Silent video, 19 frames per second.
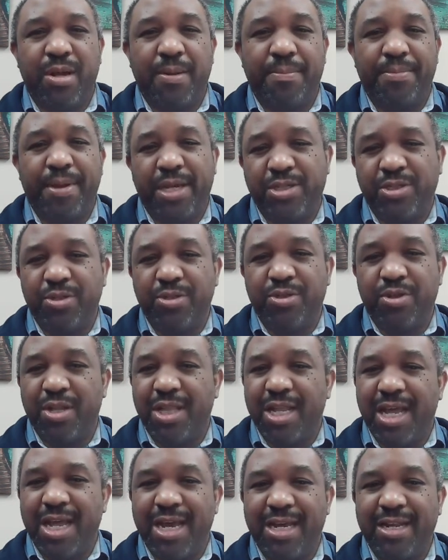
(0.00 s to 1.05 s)
pictures
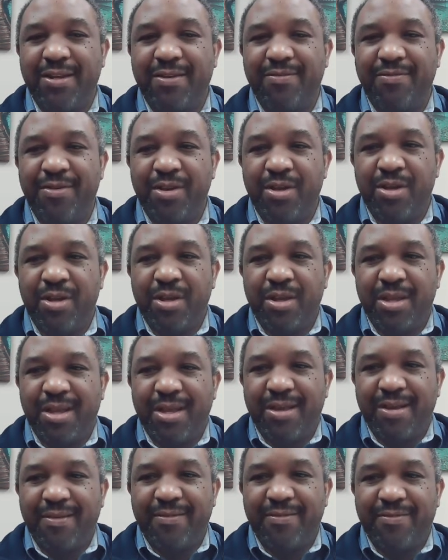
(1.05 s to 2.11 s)
online
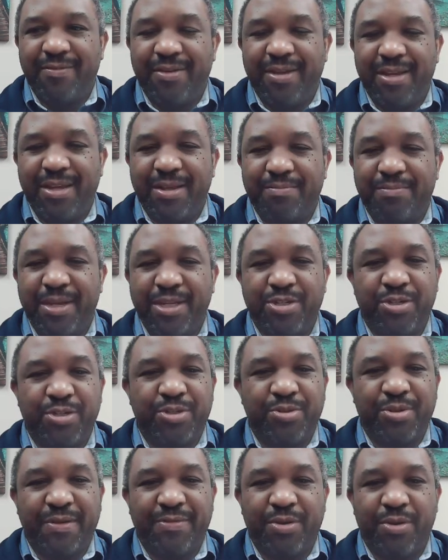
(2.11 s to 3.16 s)
of pitchers
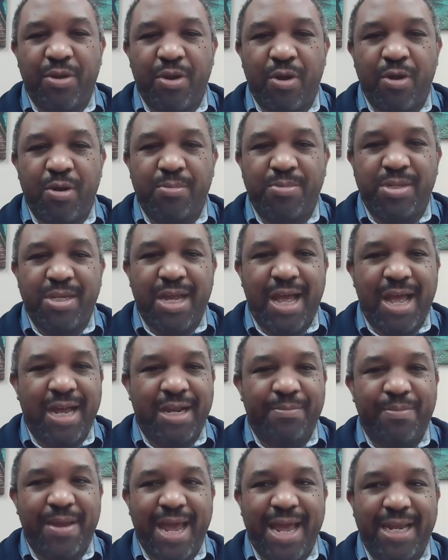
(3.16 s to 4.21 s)
who have their arms
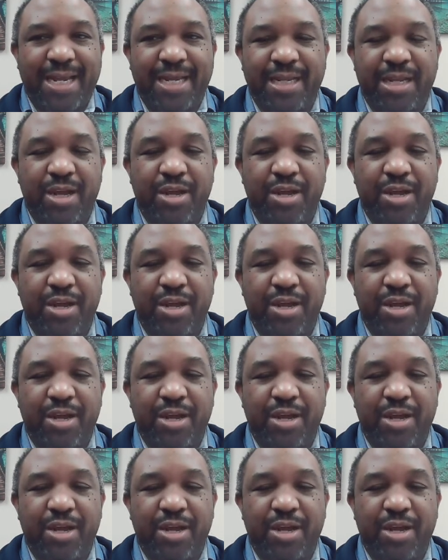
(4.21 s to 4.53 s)
cocked back in